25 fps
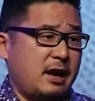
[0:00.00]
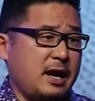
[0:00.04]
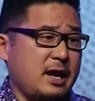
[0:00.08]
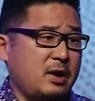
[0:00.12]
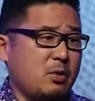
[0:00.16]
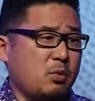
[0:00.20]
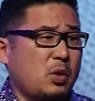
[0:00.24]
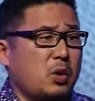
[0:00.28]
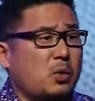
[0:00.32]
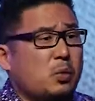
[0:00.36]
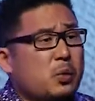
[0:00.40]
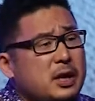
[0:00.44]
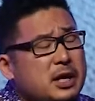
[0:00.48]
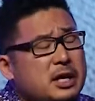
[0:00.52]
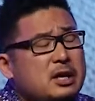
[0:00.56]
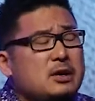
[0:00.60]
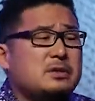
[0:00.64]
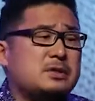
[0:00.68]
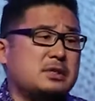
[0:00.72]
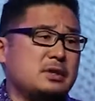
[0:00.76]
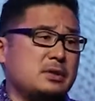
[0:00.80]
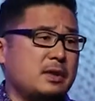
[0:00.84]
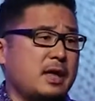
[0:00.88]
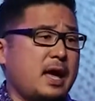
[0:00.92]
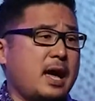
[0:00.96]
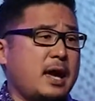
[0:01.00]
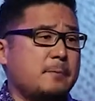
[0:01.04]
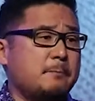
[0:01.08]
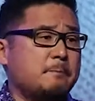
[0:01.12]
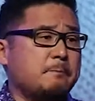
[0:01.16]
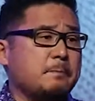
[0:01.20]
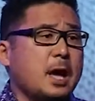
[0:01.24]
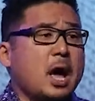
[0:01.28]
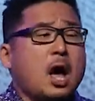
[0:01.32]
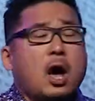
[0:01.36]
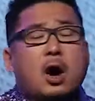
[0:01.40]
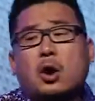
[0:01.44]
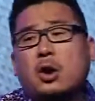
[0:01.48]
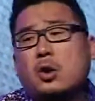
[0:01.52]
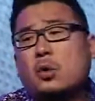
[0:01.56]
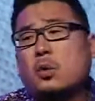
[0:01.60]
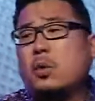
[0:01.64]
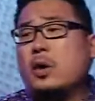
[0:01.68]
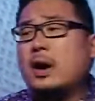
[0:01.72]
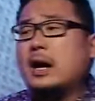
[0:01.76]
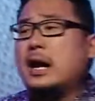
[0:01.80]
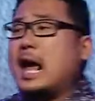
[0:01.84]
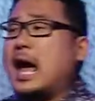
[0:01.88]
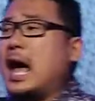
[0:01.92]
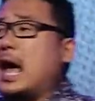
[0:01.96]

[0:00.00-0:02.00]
right? What do you do then? What